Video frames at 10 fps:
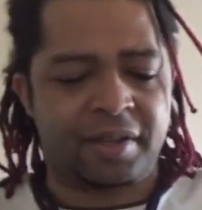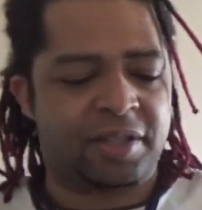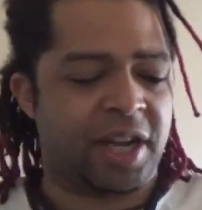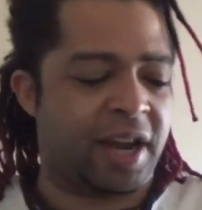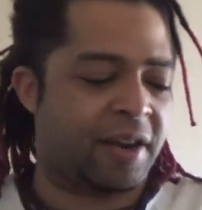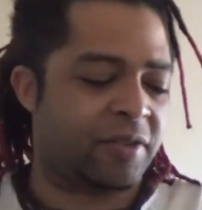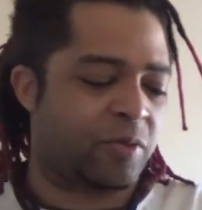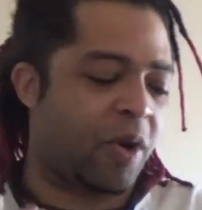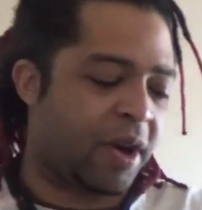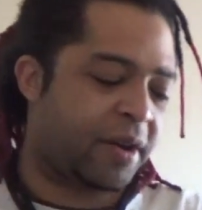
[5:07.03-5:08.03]
chairs,
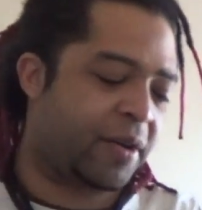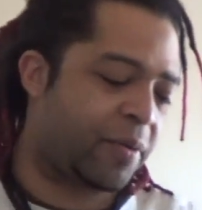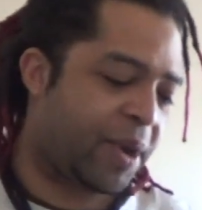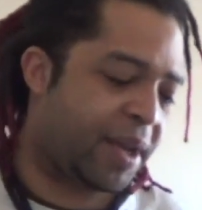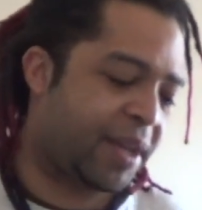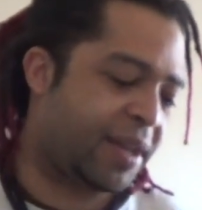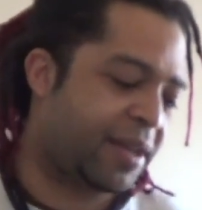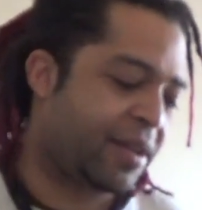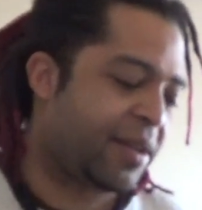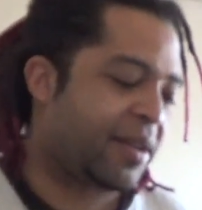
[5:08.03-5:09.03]
water, wind,
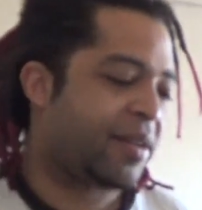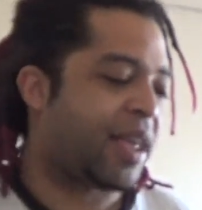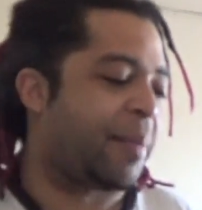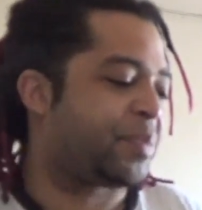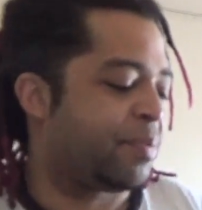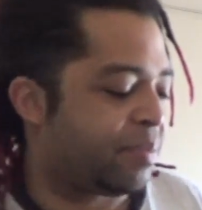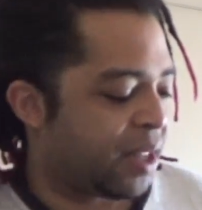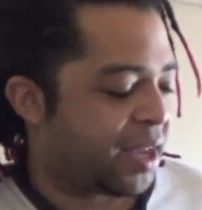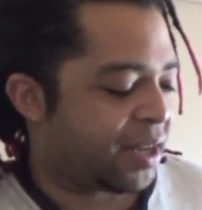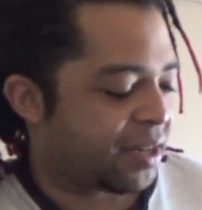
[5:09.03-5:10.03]
Captain
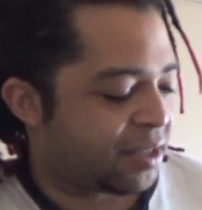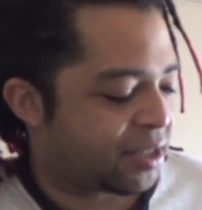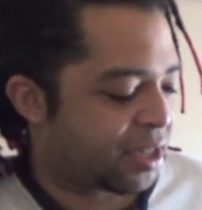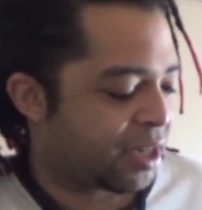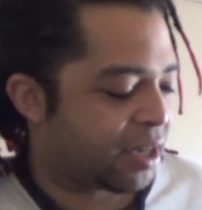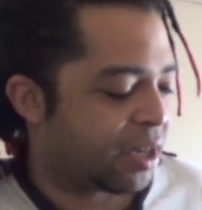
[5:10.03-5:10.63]
Planet and shit.